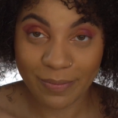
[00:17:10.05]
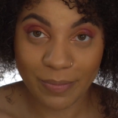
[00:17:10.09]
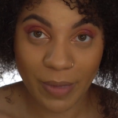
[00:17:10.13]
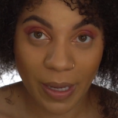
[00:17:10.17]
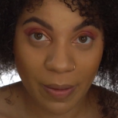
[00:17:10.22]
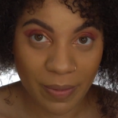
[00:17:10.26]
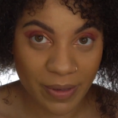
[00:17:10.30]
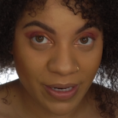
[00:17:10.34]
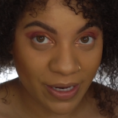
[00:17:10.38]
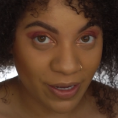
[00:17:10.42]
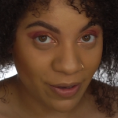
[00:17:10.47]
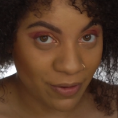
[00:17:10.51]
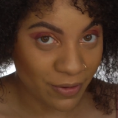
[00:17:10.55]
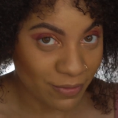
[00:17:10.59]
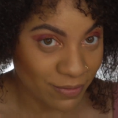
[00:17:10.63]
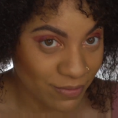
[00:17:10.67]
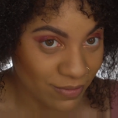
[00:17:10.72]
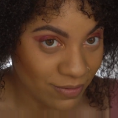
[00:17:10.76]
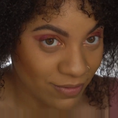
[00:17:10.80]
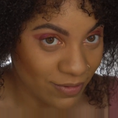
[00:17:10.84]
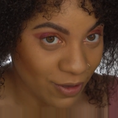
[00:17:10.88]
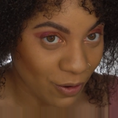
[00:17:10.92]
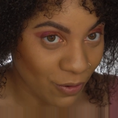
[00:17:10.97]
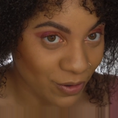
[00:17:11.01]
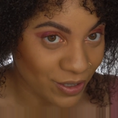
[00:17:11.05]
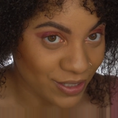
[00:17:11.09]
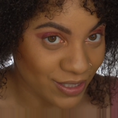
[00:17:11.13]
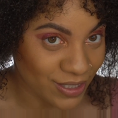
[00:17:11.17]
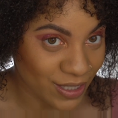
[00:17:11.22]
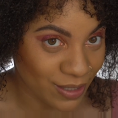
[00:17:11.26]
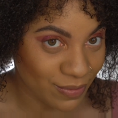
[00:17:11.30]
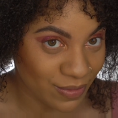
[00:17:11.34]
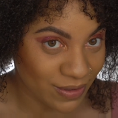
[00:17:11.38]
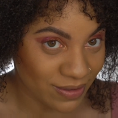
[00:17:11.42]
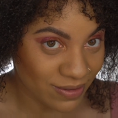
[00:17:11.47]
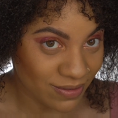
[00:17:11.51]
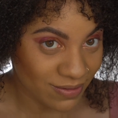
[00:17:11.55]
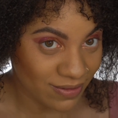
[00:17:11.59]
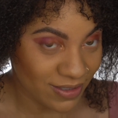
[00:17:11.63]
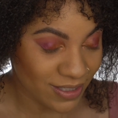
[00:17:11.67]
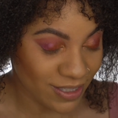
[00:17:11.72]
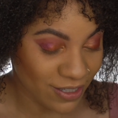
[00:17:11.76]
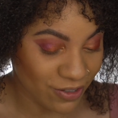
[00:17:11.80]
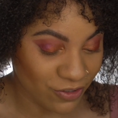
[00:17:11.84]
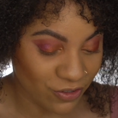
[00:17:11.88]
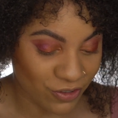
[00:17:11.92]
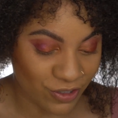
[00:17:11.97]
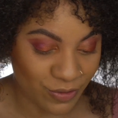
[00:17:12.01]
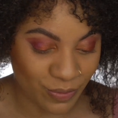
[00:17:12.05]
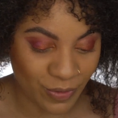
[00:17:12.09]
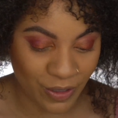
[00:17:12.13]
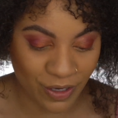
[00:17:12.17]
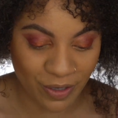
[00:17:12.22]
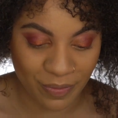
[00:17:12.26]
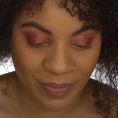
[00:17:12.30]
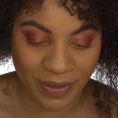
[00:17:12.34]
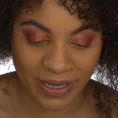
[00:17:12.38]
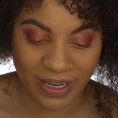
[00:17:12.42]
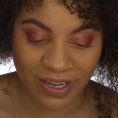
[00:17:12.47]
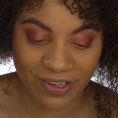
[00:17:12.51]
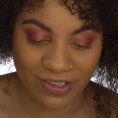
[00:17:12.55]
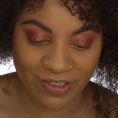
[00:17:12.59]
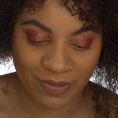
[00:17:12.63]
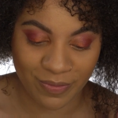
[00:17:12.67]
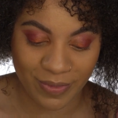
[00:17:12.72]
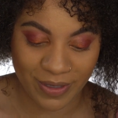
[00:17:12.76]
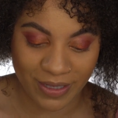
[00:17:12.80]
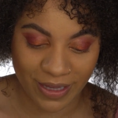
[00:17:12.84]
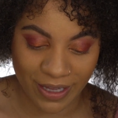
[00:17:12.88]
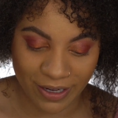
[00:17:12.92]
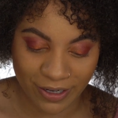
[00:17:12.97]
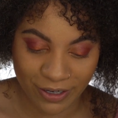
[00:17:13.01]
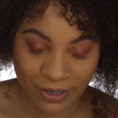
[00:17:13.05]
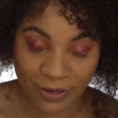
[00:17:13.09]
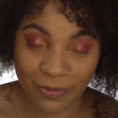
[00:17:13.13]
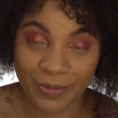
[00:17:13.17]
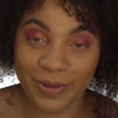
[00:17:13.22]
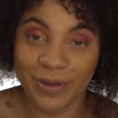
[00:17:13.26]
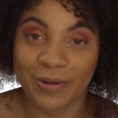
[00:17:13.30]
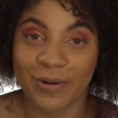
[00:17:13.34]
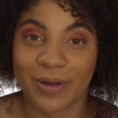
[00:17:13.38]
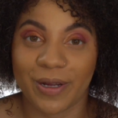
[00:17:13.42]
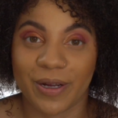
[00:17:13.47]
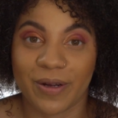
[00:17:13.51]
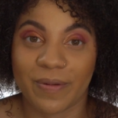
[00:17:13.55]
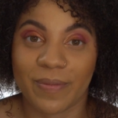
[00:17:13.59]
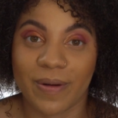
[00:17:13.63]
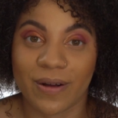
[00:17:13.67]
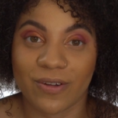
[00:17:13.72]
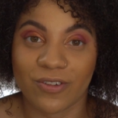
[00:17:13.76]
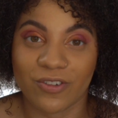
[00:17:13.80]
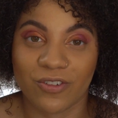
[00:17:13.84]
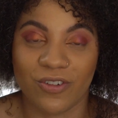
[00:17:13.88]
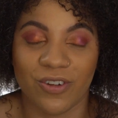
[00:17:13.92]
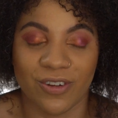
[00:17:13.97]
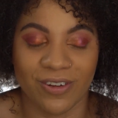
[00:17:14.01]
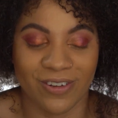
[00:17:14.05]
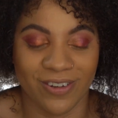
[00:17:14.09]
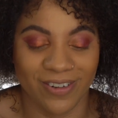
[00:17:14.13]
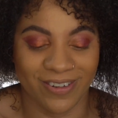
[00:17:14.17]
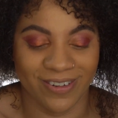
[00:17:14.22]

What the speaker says: Maybe they'll notice on such a small page and be like, girl, we don't care about you.